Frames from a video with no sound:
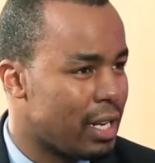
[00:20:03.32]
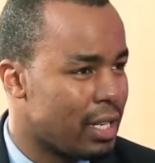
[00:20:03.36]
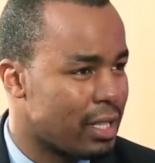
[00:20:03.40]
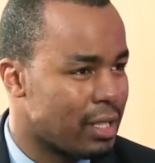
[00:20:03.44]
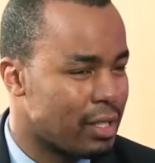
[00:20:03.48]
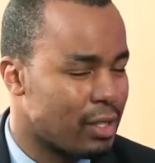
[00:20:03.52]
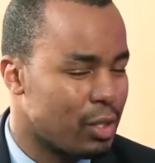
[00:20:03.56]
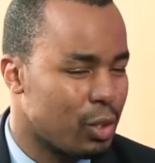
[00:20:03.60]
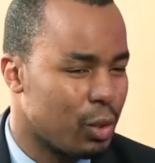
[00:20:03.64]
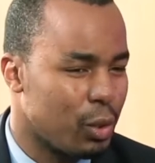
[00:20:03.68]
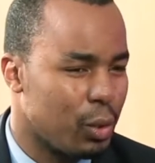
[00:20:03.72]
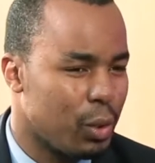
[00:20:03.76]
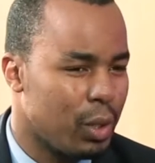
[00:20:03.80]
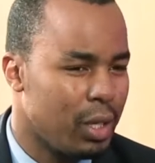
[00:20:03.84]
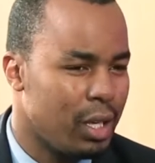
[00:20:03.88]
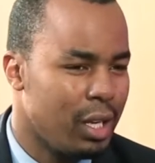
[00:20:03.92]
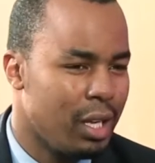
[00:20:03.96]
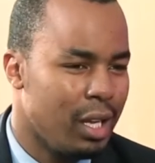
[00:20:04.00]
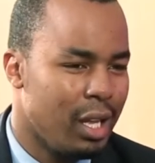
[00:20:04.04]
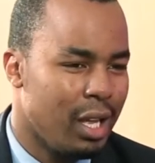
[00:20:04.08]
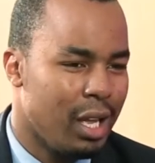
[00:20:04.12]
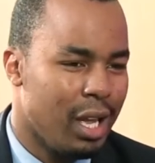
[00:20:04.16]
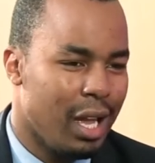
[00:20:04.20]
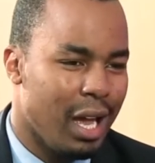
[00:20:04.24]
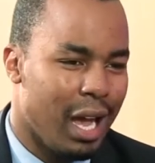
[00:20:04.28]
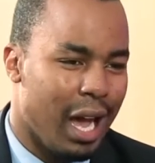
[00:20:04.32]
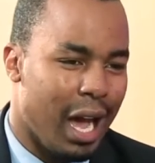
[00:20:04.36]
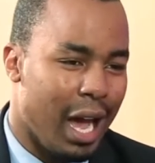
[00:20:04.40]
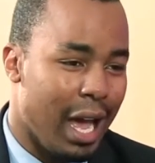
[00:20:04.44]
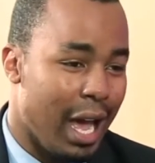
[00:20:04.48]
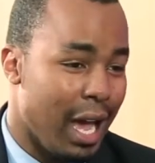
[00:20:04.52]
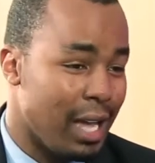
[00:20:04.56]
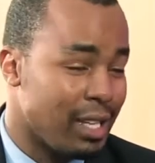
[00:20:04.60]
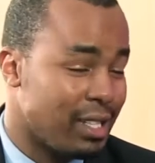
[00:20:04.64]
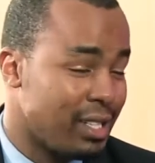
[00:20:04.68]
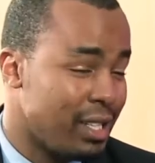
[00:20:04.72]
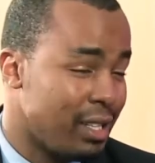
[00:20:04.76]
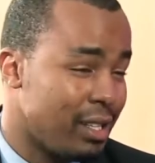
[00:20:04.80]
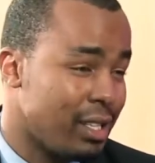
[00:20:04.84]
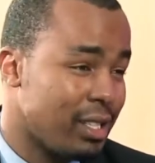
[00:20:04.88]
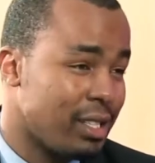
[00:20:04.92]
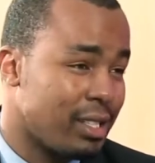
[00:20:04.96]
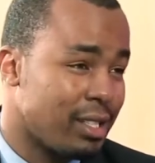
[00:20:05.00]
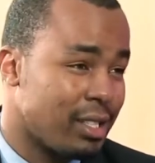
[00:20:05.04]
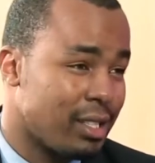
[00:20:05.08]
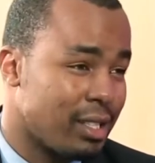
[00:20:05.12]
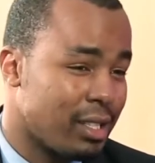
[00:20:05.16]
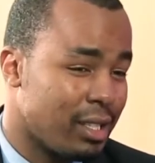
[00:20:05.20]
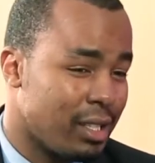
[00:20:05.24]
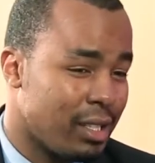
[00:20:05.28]
earnings. So I, I see
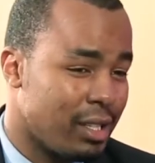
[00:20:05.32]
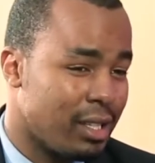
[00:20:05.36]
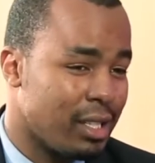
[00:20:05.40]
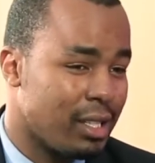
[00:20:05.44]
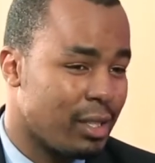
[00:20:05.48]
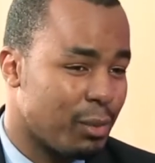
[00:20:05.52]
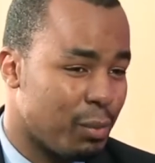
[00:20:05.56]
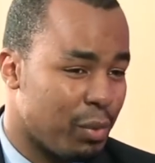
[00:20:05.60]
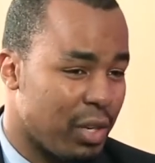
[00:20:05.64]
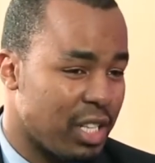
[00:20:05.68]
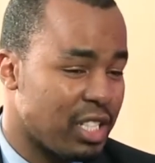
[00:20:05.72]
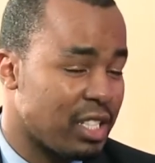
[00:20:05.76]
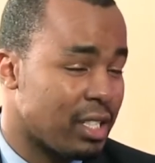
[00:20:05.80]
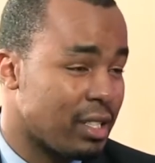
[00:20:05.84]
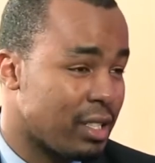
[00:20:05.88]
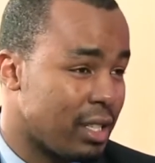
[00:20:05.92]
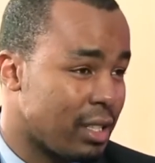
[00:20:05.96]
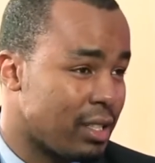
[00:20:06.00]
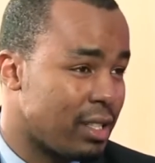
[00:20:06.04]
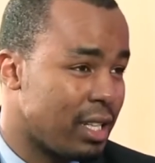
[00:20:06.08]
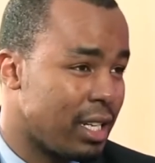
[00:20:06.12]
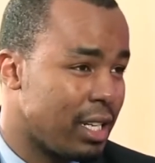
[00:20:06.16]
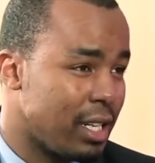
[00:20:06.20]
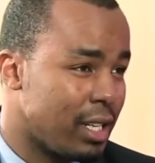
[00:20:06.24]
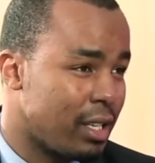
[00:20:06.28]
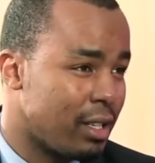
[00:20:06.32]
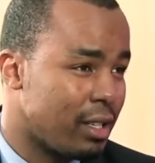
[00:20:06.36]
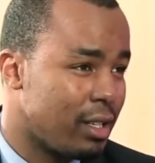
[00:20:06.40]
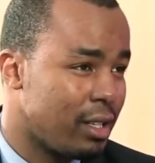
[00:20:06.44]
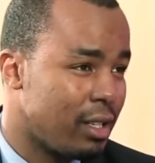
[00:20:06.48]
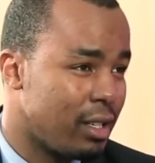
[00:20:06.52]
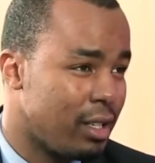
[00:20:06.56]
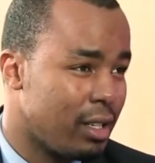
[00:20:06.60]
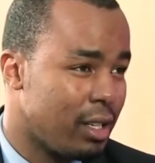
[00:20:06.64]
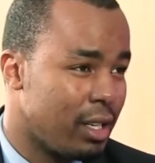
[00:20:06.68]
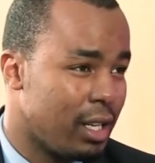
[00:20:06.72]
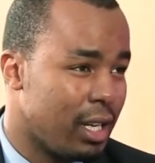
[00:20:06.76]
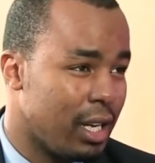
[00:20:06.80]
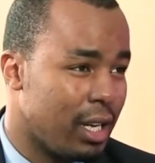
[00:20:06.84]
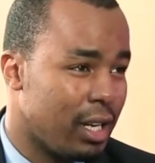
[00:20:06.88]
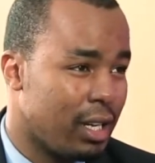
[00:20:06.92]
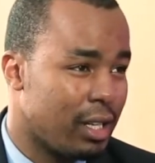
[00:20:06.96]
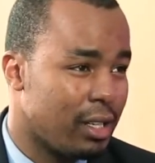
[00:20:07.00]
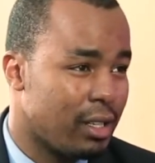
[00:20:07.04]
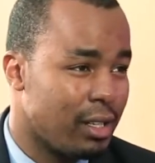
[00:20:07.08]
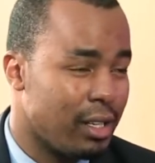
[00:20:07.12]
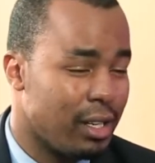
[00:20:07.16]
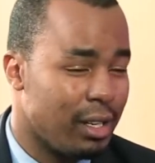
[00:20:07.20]
these these prices sustaining, yeah,